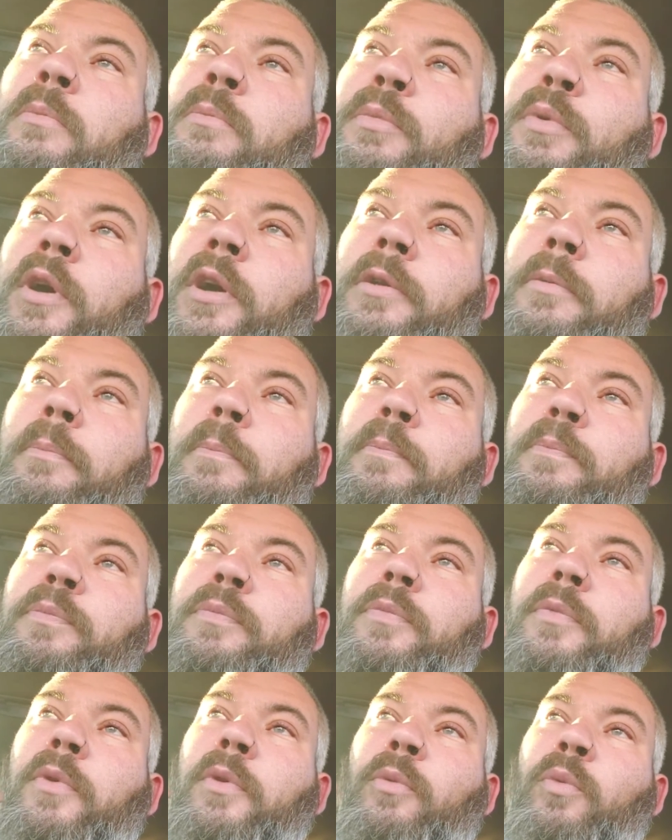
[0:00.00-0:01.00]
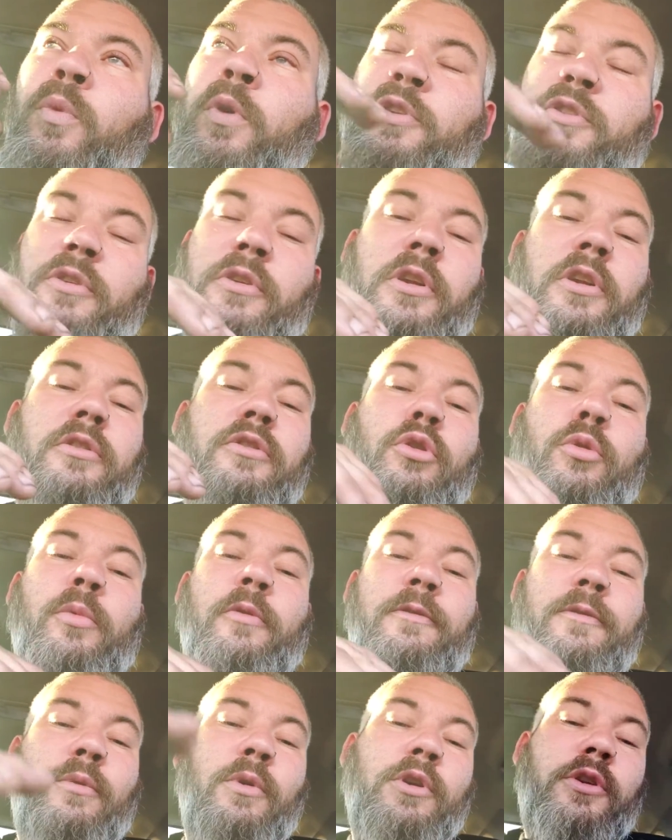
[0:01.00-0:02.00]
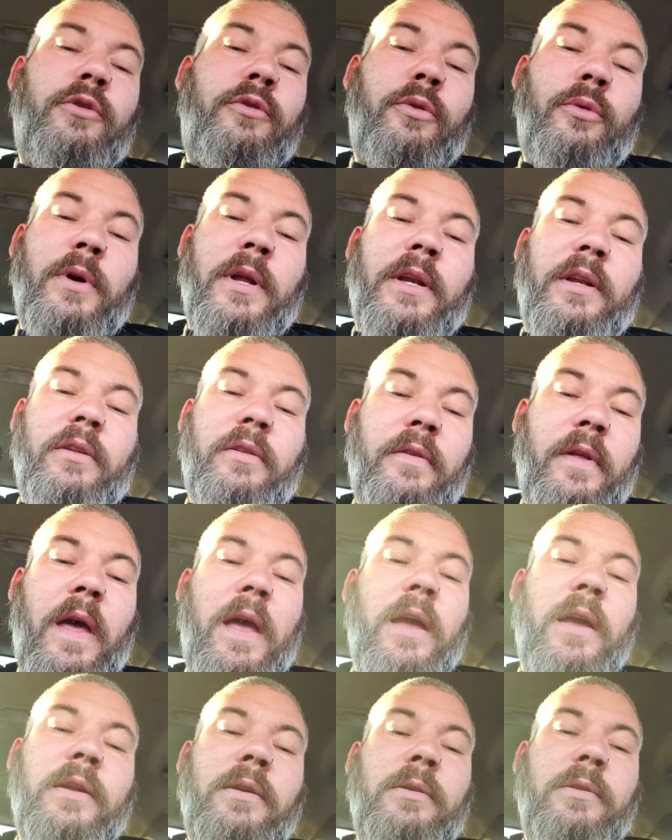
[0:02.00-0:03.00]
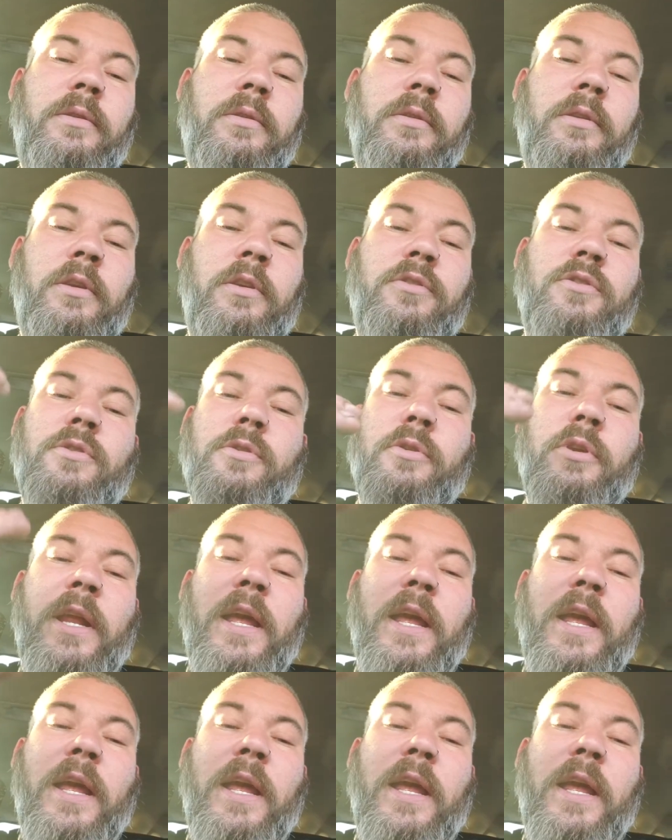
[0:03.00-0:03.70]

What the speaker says: But what you're going to do before you do any of that is you're going